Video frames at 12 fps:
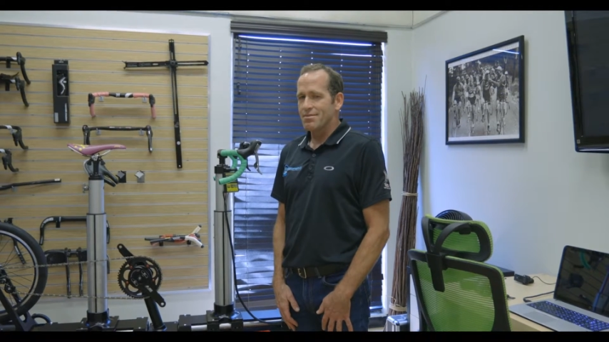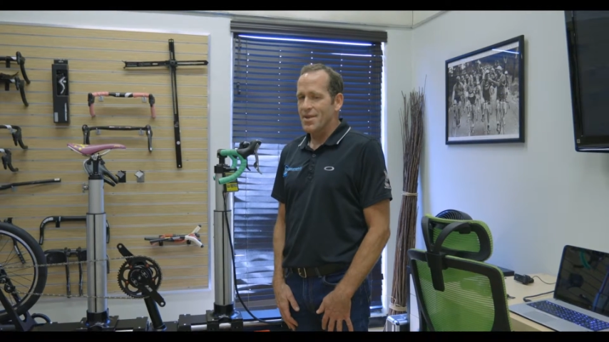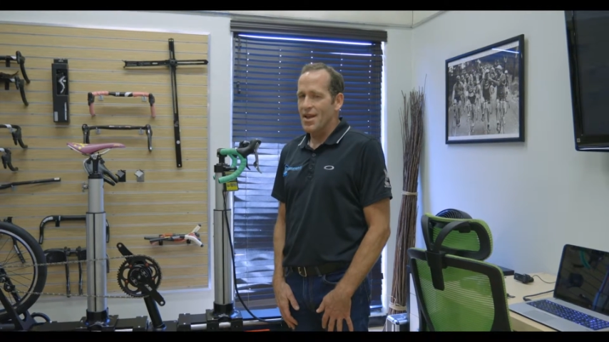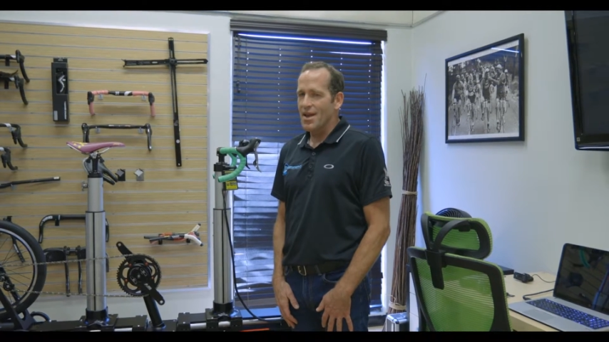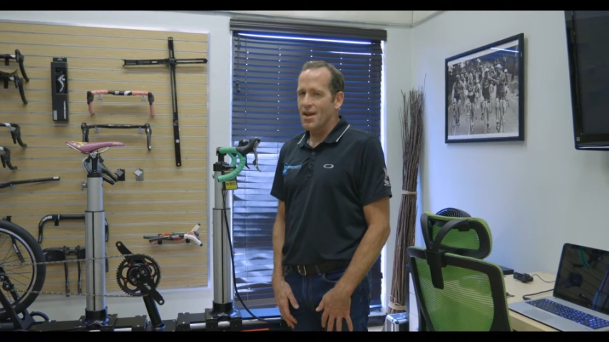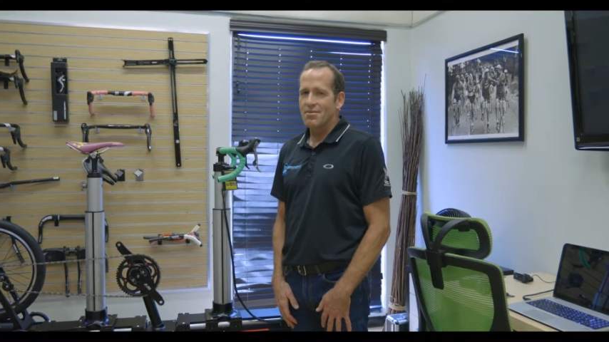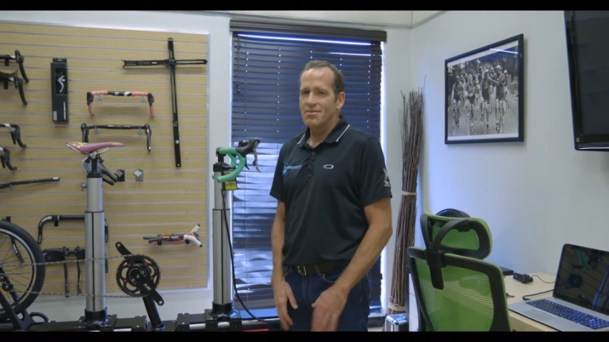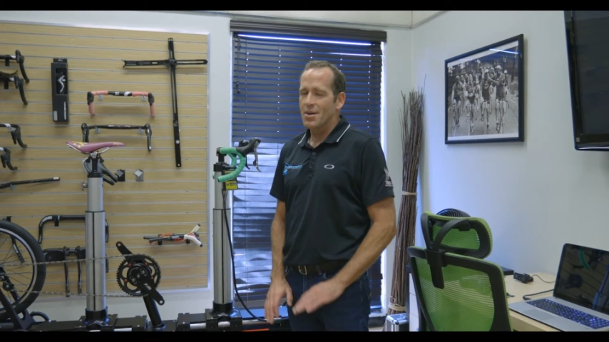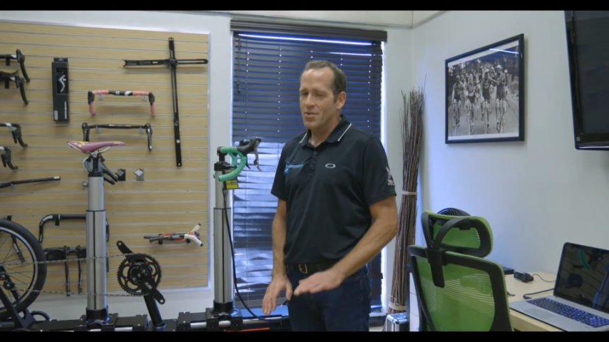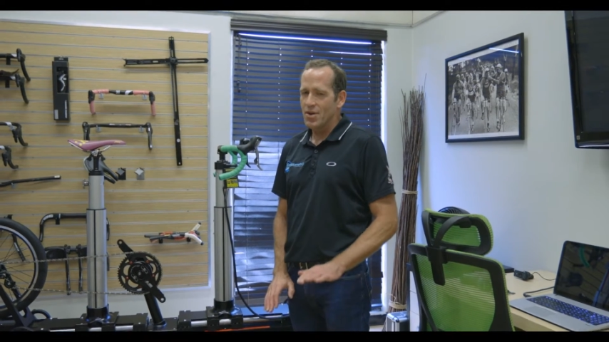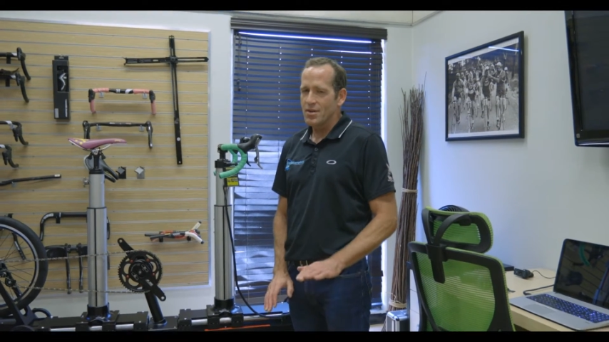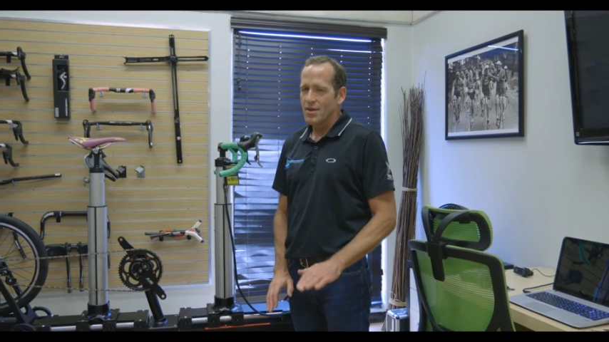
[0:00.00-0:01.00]
Nah,
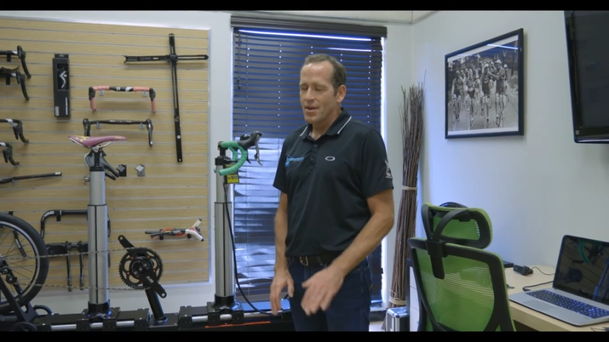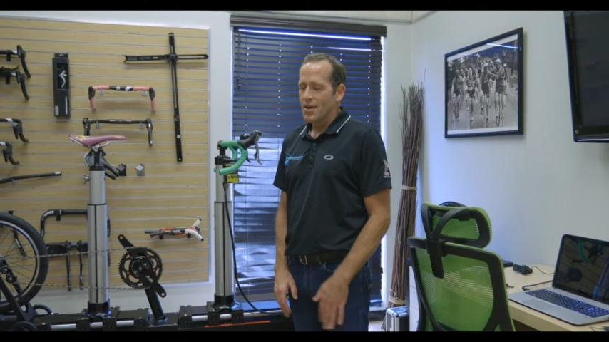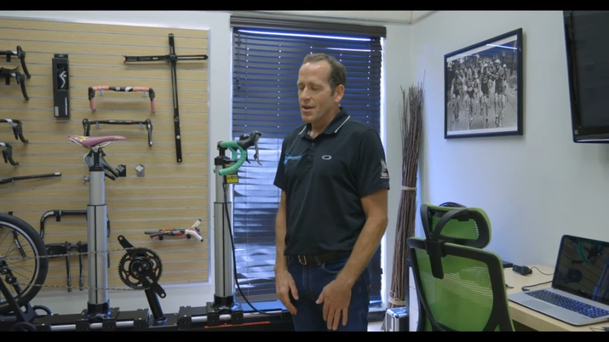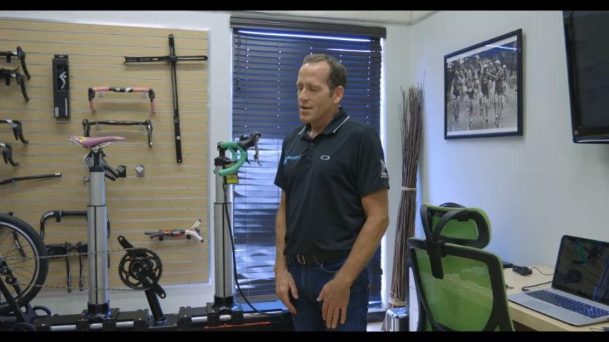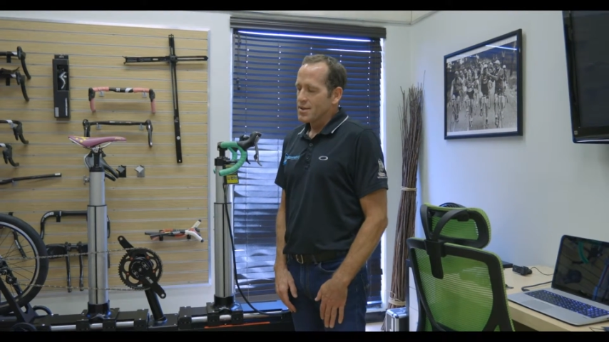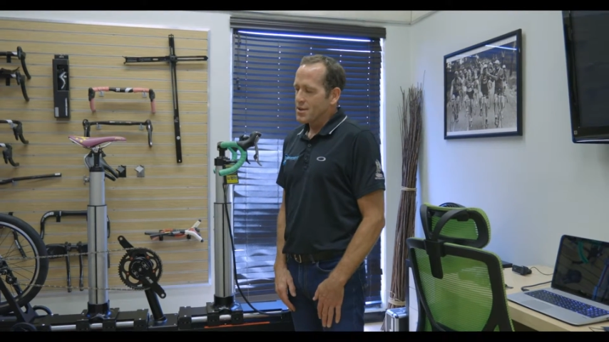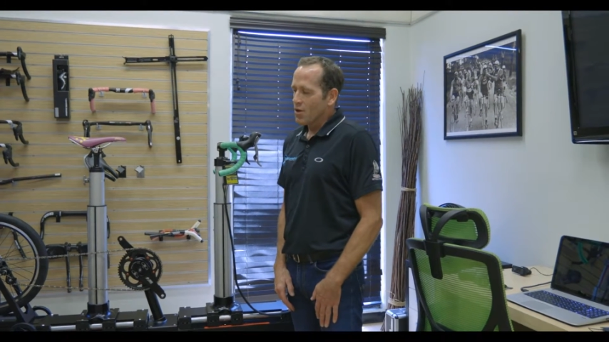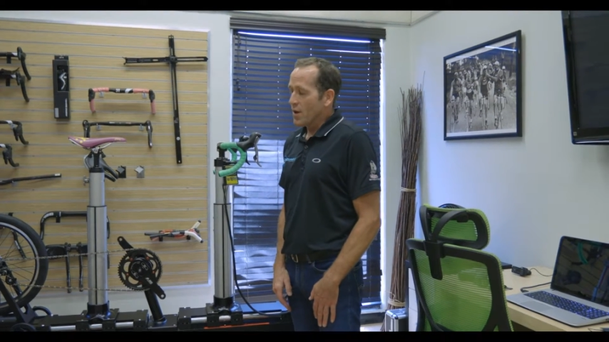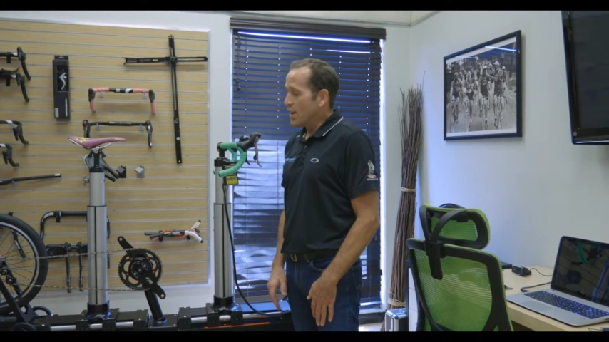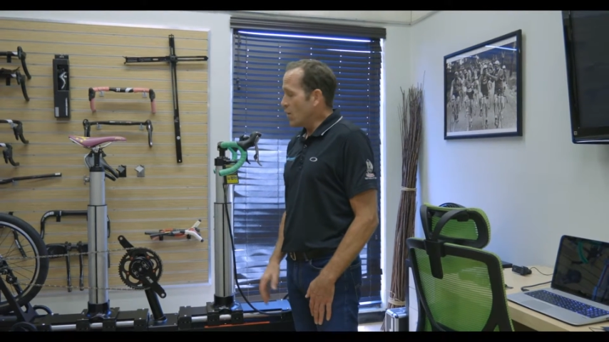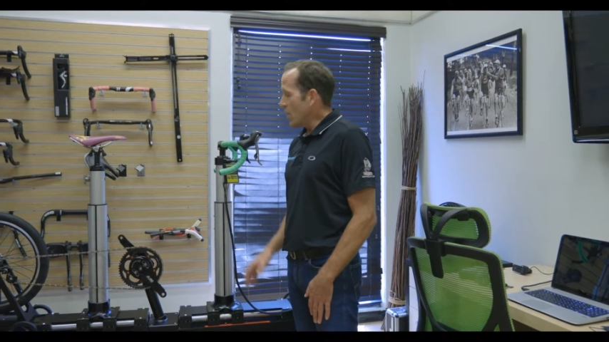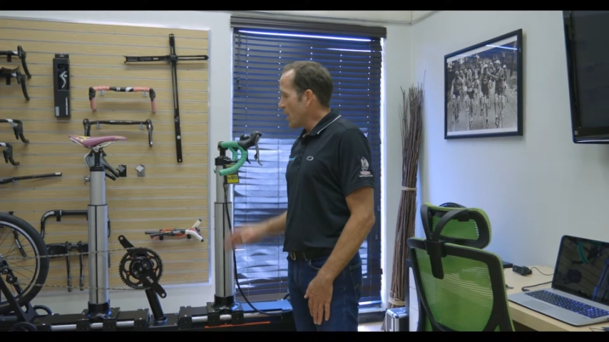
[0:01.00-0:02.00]
I'm good. So
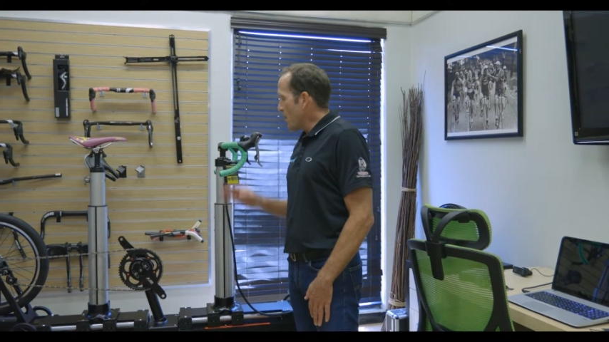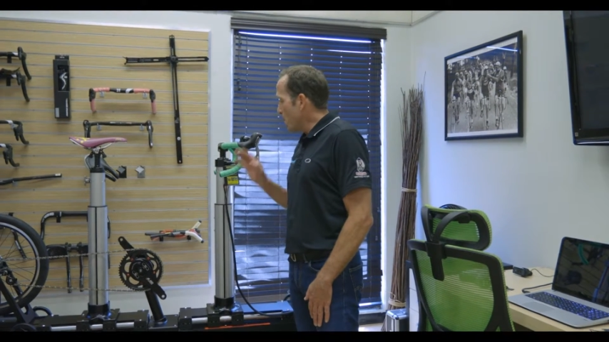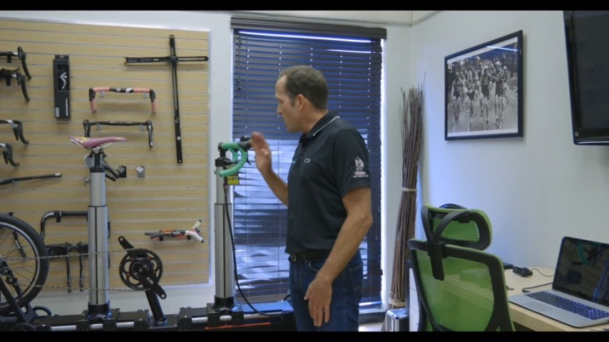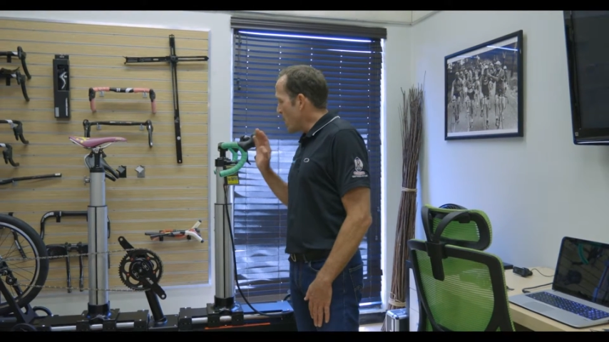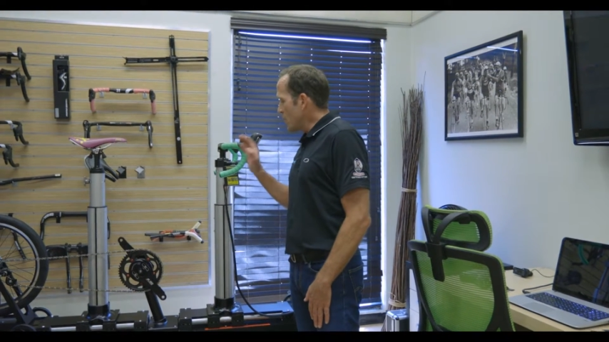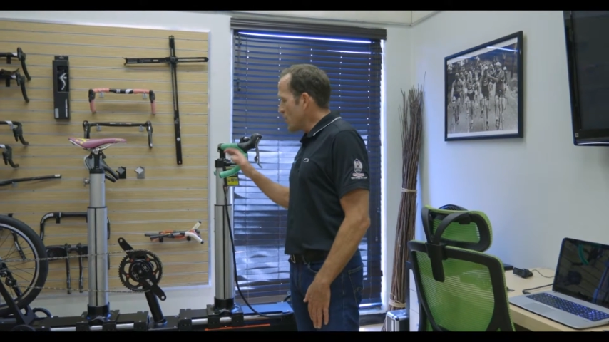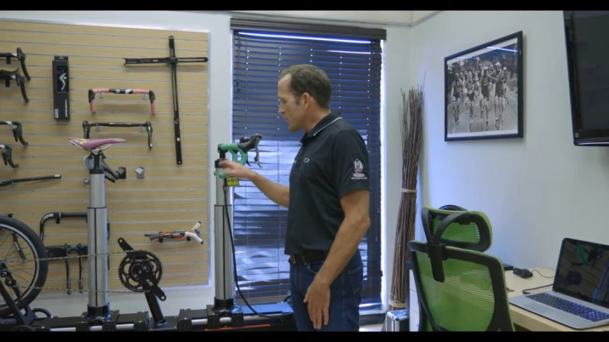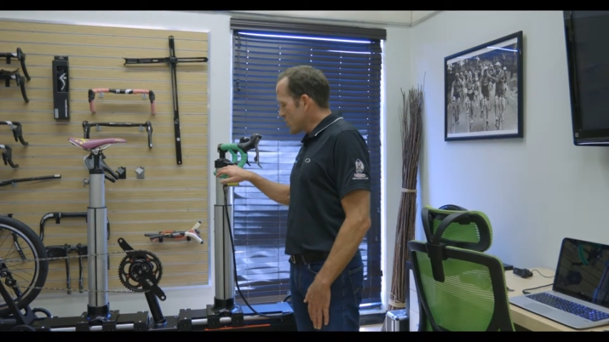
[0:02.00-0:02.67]
anyway, manual